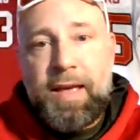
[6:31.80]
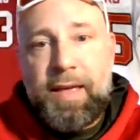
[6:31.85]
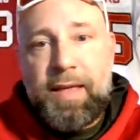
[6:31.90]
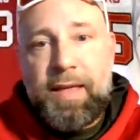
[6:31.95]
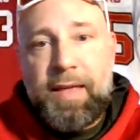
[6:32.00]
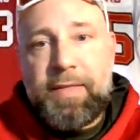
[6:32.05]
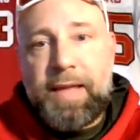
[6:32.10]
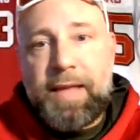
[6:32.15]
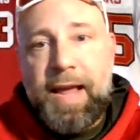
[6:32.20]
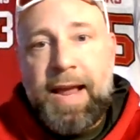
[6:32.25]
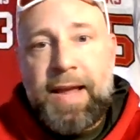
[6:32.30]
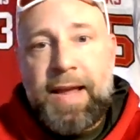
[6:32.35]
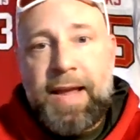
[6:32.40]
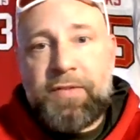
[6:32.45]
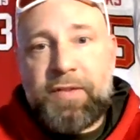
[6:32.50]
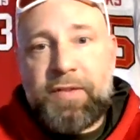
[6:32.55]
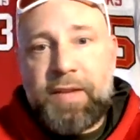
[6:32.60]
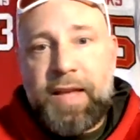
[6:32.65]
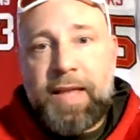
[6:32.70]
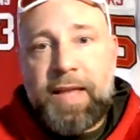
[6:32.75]
the
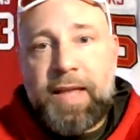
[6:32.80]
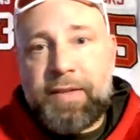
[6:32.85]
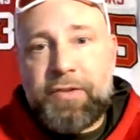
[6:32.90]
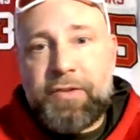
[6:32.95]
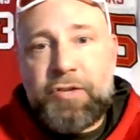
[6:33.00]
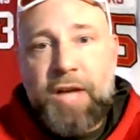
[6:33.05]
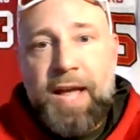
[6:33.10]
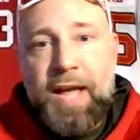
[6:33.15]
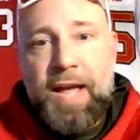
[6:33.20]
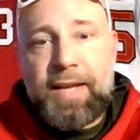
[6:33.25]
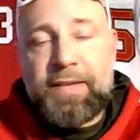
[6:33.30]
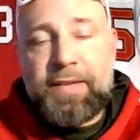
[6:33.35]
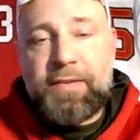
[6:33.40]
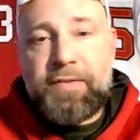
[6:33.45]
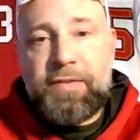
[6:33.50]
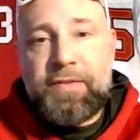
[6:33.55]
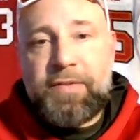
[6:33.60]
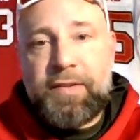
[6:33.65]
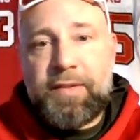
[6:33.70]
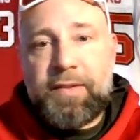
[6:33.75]
A's and the
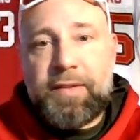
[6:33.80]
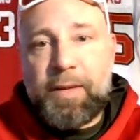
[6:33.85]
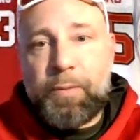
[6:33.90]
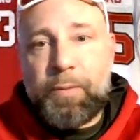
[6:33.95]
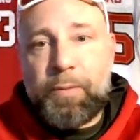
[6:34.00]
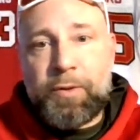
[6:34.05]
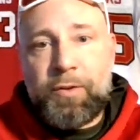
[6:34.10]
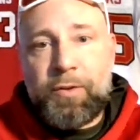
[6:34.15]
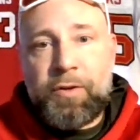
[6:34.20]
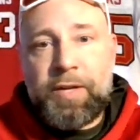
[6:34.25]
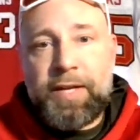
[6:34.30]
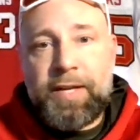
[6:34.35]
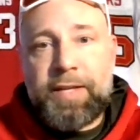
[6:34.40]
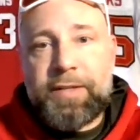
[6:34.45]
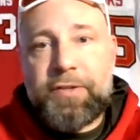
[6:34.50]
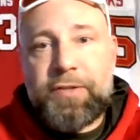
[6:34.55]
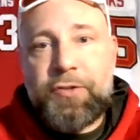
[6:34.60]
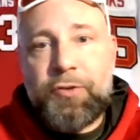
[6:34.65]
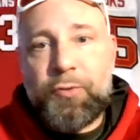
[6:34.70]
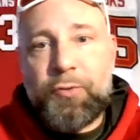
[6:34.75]
Giants, that were
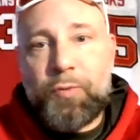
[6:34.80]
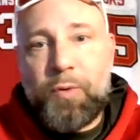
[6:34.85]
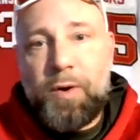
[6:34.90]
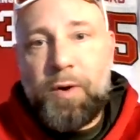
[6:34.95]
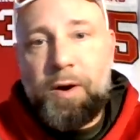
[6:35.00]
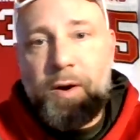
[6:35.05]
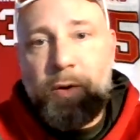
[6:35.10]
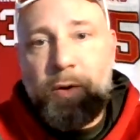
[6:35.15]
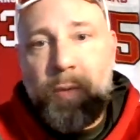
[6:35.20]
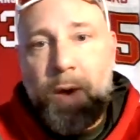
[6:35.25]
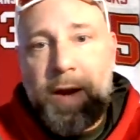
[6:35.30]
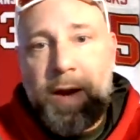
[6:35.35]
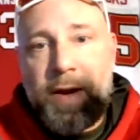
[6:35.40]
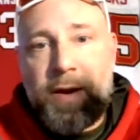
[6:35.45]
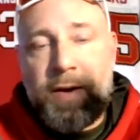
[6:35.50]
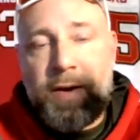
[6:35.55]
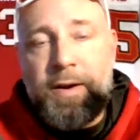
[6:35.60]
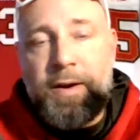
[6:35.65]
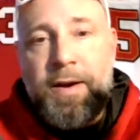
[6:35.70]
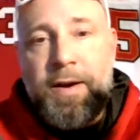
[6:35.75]
looking to
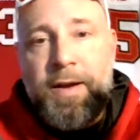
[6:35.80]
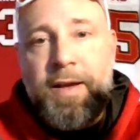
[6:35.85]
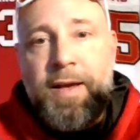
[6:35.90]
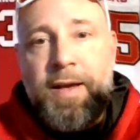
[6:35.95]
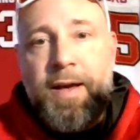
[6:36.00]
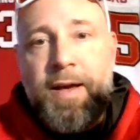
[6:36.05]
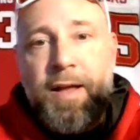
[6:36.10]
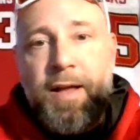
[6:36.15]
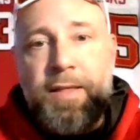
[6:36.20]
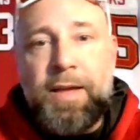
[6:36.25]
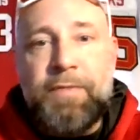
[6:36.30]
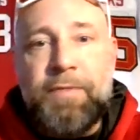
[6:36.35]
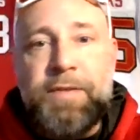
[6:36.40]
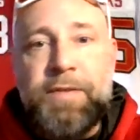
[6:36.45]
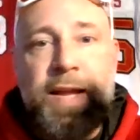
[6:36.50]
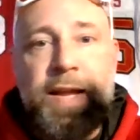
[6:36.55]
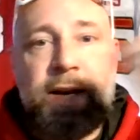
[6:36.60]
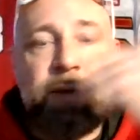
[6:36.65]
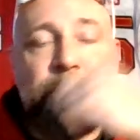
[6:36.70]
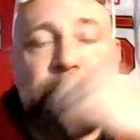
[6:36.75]
acquire a
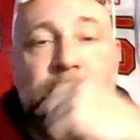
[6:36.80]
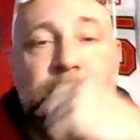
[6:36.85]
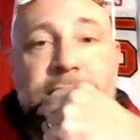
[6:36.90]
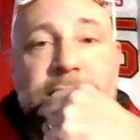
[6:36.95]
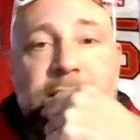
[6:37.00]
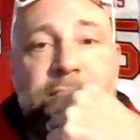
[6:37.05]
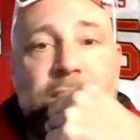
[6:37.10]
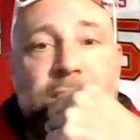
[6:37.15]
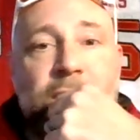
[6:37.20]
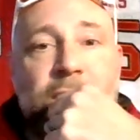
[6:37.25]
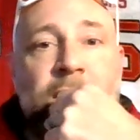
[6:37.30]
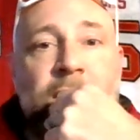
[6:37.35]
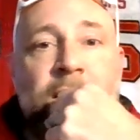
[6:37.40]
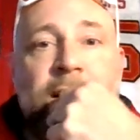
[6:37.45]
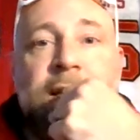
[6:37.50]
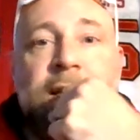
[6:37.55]
left-handed reliever.